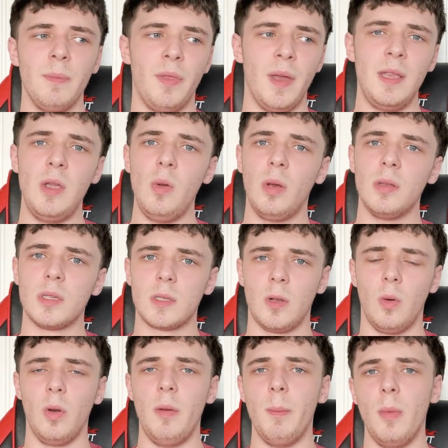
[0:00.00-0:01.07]
Then you can
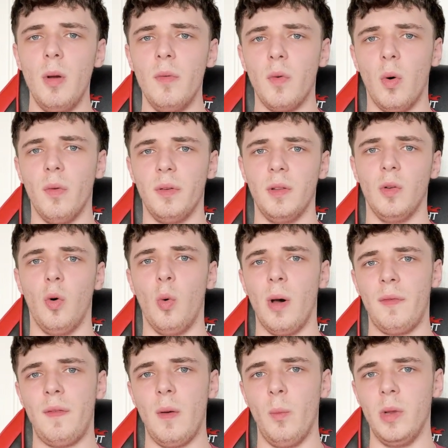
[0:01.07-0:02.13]
slowly move over to
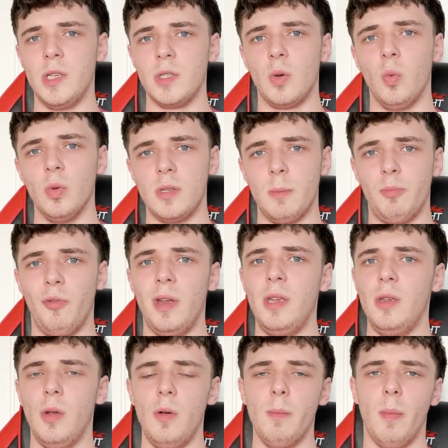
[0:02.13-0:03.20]
OFM, which is going to
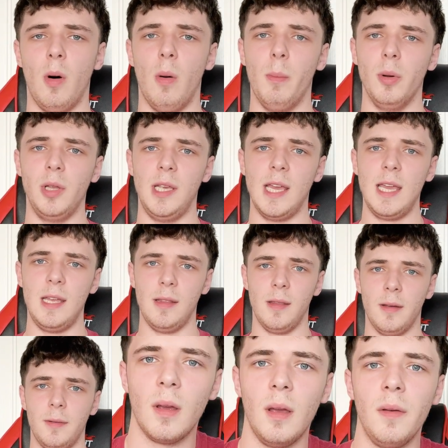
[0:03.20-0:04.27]
bring you more money in.
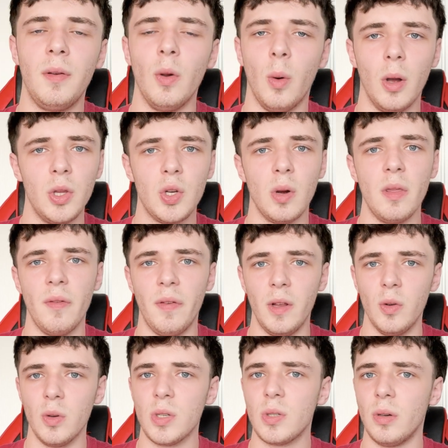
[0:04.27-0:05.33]
If you are enjoying the
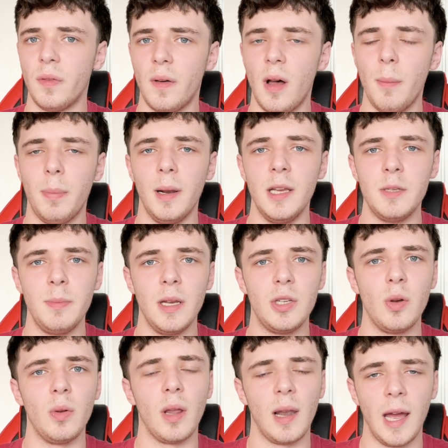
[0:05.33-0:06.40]
video so far, please make
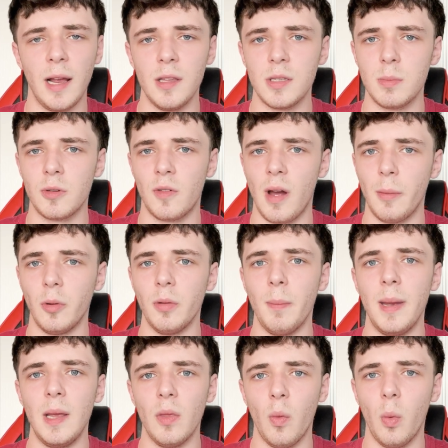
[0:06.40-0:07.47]
sure to like and subscribe. It would
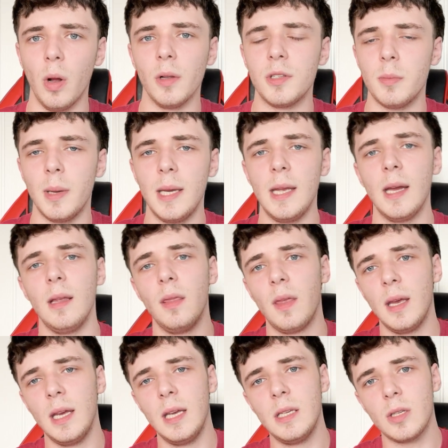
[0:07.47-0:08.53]
mean the world to me. And
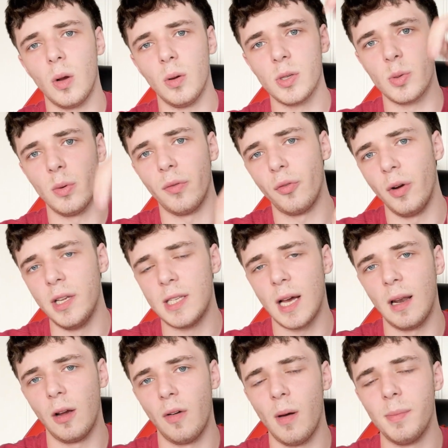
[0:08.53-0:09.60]
there is also a free
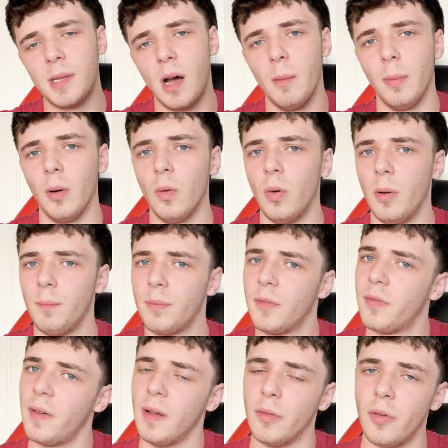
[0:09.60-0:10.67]
Telegram down below.
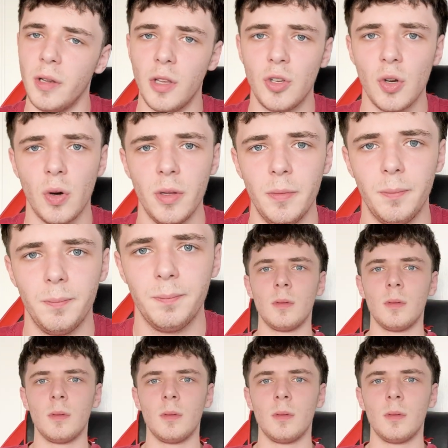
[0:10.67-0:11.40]
Feel free to join.